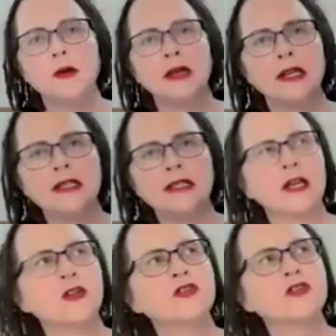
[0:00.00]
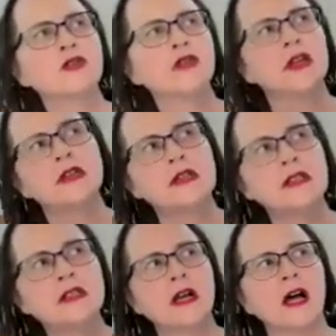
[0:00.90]
But let's say her story
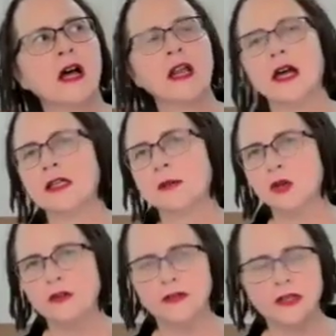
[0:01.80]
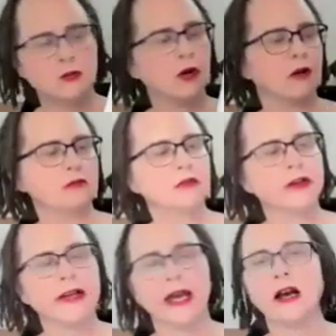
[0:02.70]
is, I like the movies. Well,
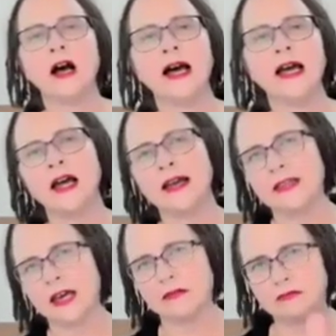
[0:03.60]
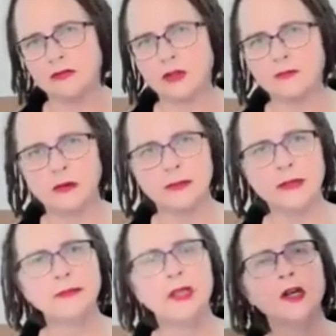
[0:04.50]
okay, I like that, no
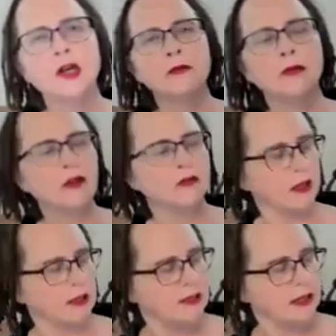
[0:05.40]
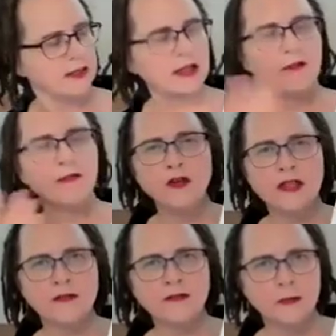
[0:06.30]
problem. Movies, and I say first
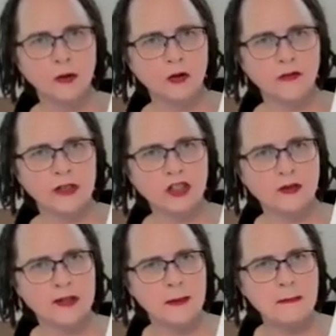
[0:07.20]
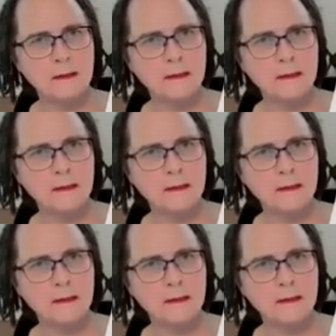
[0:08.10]
sound for movie, she'll say,